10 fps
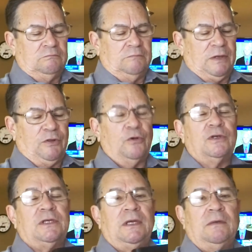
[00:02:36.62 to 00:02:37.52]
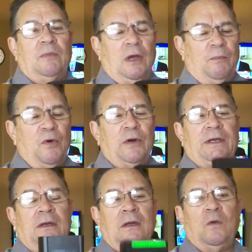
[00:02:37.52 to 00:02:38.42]
about
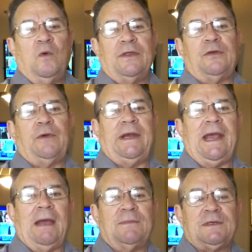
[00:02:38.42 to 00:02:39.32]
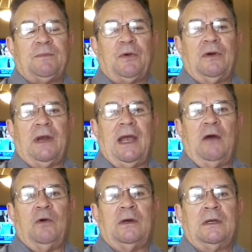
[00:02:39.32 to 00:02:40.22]
0.13 amps per
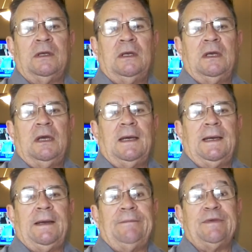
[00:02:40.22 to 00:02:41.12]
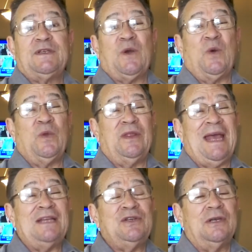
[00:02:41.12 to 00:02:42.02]
hour. So
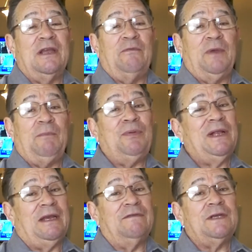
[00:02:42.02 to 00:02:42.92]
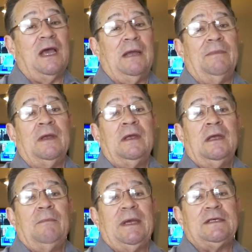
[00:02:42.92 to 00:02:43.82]
that should give me plenty of time
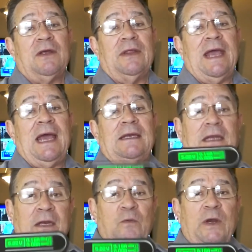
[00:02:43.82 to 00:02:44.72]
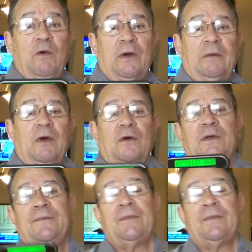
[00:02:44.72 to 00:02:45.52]
based on that in recording mode.